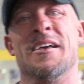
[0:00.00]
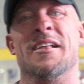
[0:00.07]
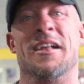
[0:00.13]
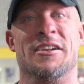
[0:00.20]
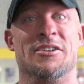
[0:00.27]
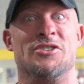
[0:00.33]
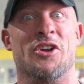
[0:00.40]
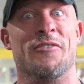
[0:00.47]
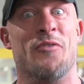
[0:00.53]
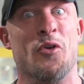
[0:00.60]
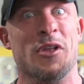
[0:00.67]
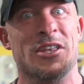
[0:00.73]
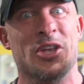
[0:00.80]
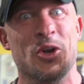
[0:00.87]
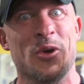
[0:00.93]
I just turned
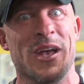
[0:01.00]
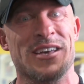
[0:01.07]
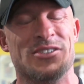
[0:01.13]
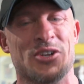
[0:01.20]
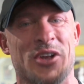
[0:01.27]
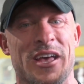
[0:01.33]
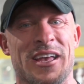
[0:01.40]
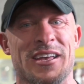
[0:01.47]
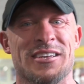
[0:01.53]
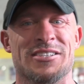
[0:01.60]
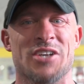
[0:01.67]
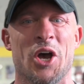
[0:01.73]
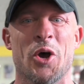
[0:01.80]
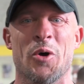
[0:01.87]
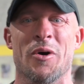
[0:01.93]
42 yesterday,
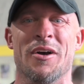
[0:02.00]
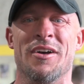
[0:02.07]
so.